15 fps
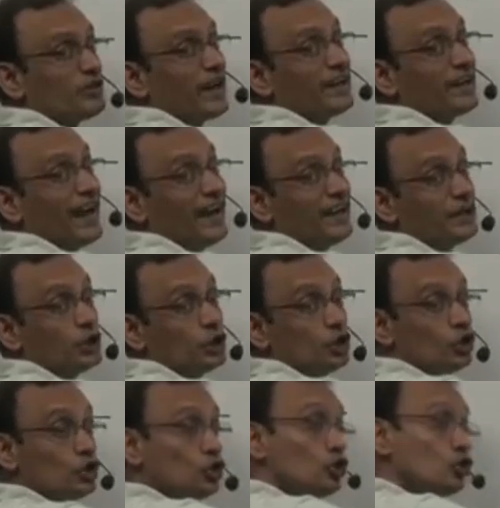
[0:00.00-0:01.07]
would I get?
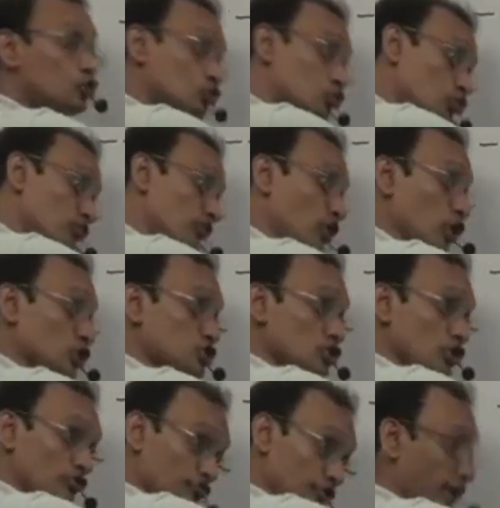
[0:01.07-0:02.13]
True
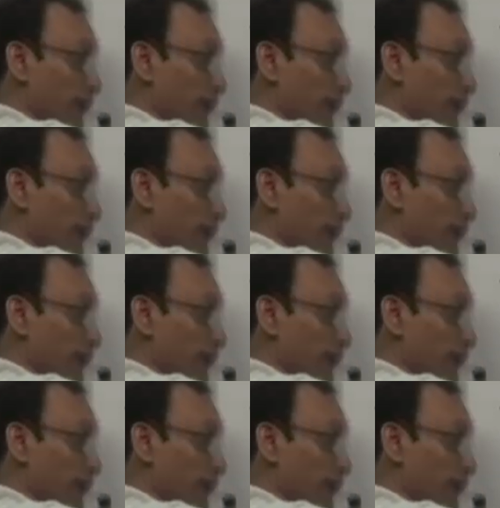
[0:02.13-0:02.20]
velocity of